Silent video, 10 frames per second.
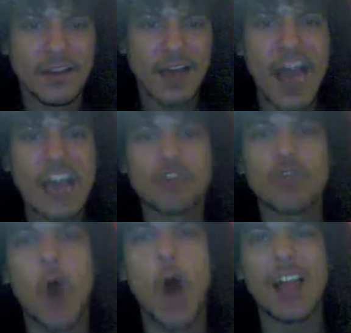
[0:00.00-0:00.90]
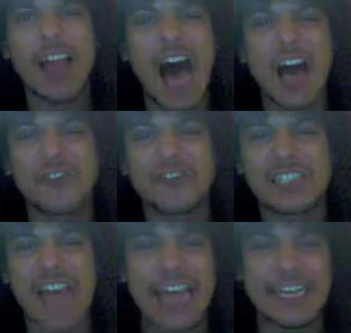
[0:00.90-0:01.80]
I crawl out of
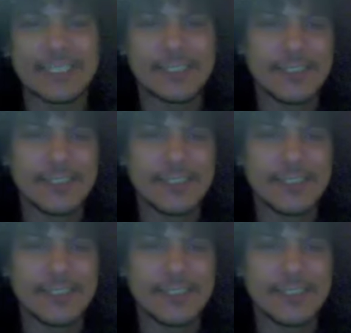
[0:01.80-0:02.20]
sight.